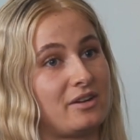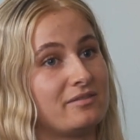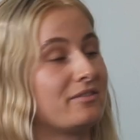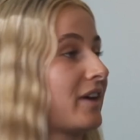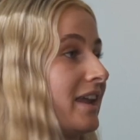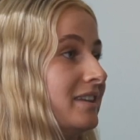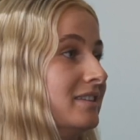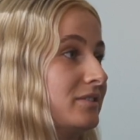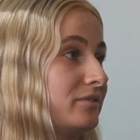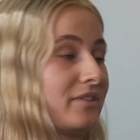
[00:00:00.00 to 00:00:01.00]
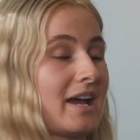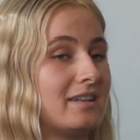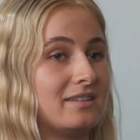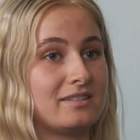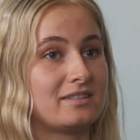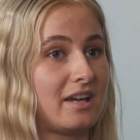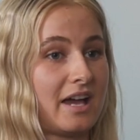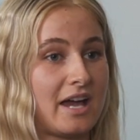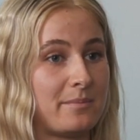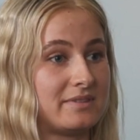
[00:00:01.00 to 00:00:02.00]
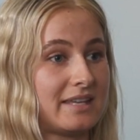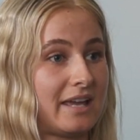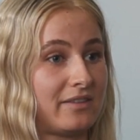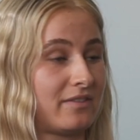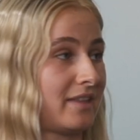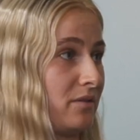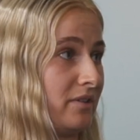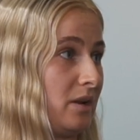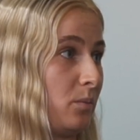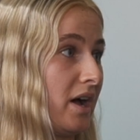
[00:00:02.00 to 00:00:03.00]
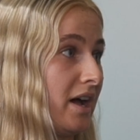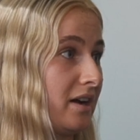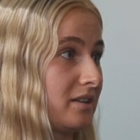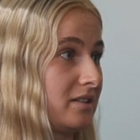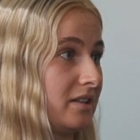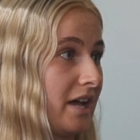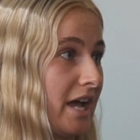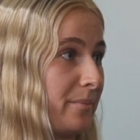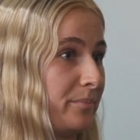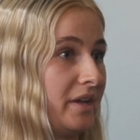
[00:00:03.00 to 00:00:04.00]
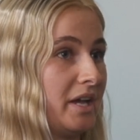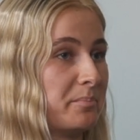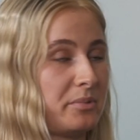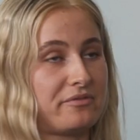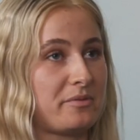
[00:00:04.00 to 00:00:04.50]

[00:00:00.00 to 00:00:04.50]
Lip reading: friends of friends saying that they really worked. But for